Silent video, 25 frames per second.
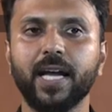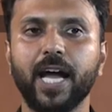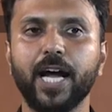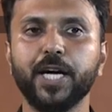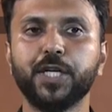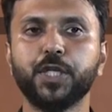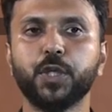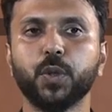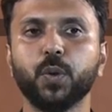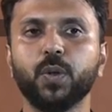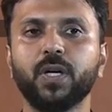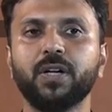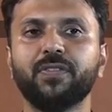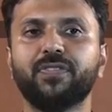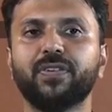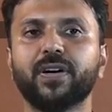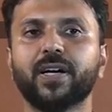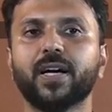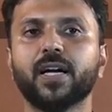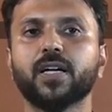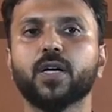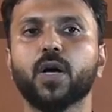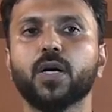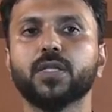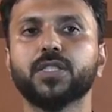a truly
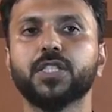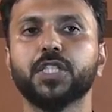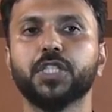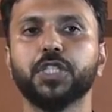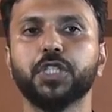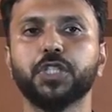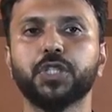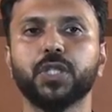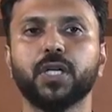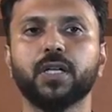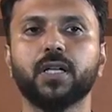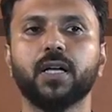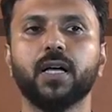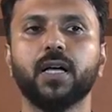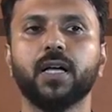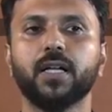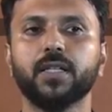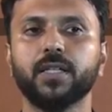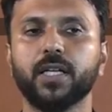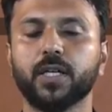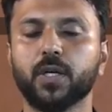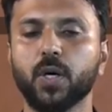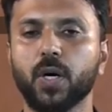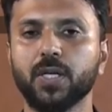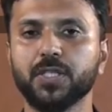federal constitution,
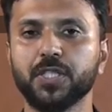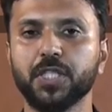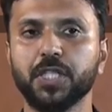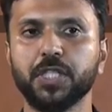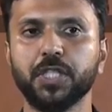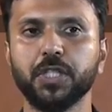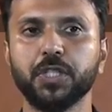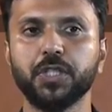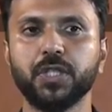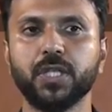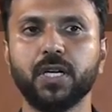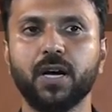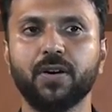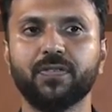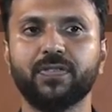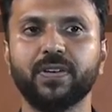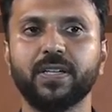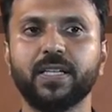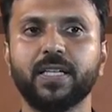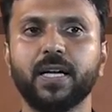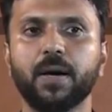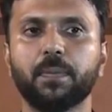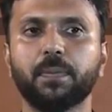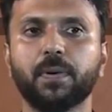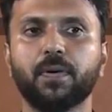the constitution of
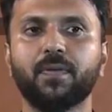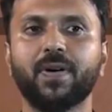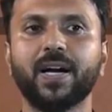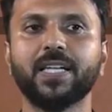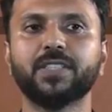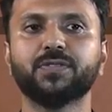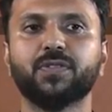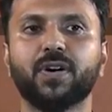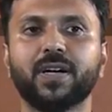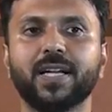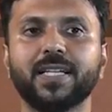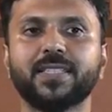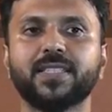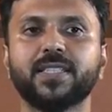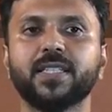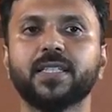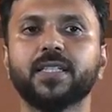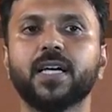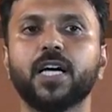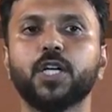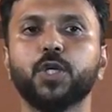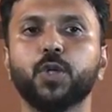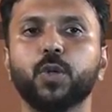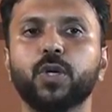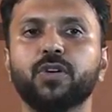India provides for a
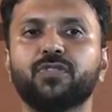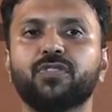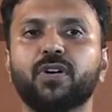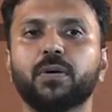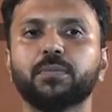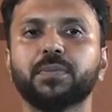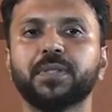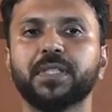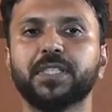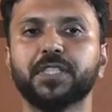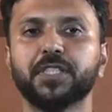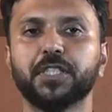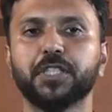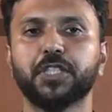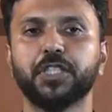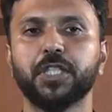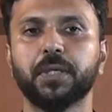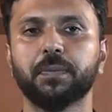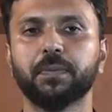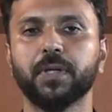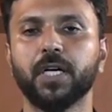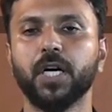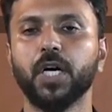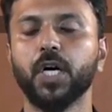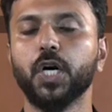single uniform
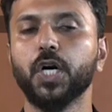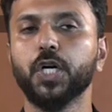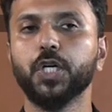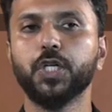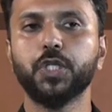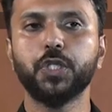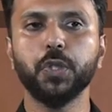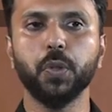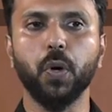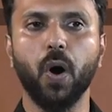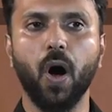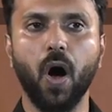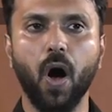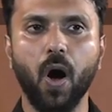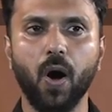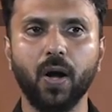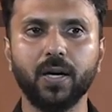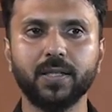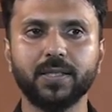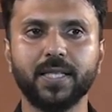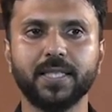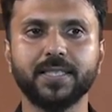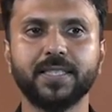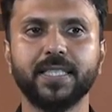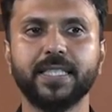citizenship to all
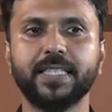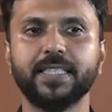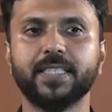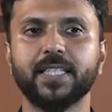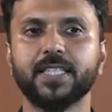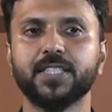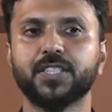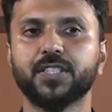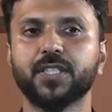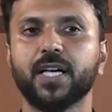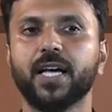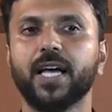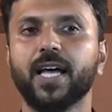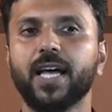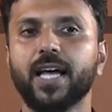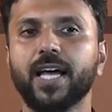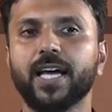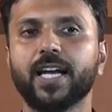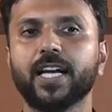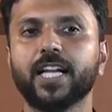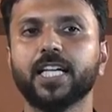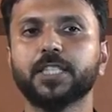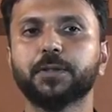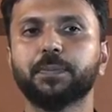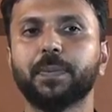the citizens
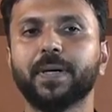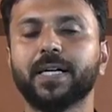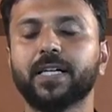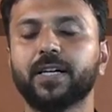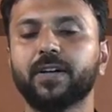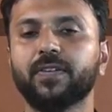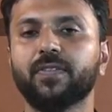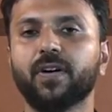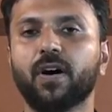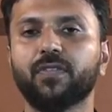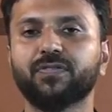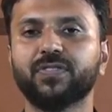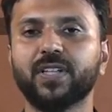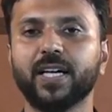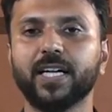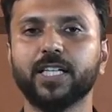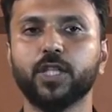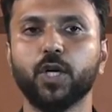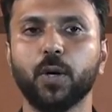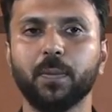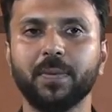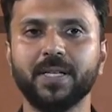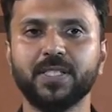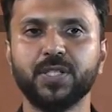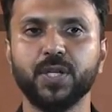irrespective of their
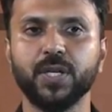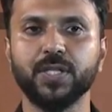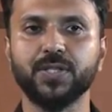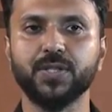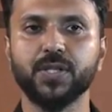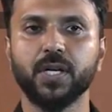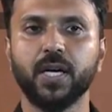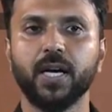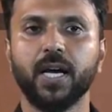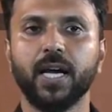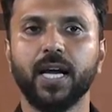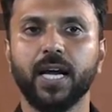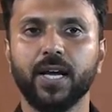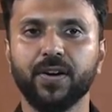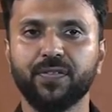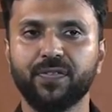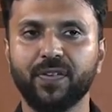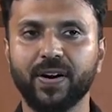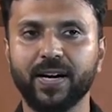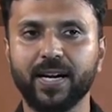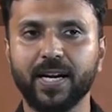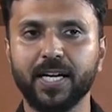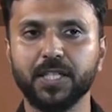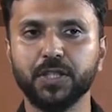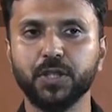domiciles. In
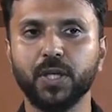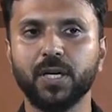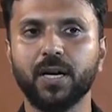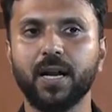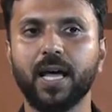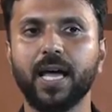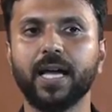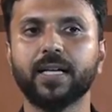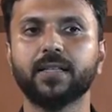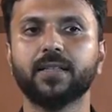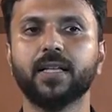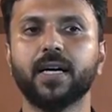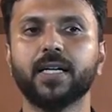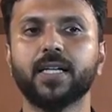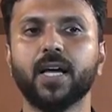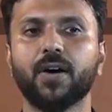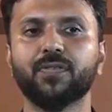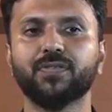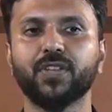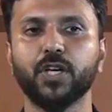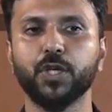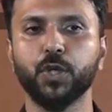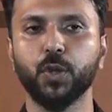federation like that of the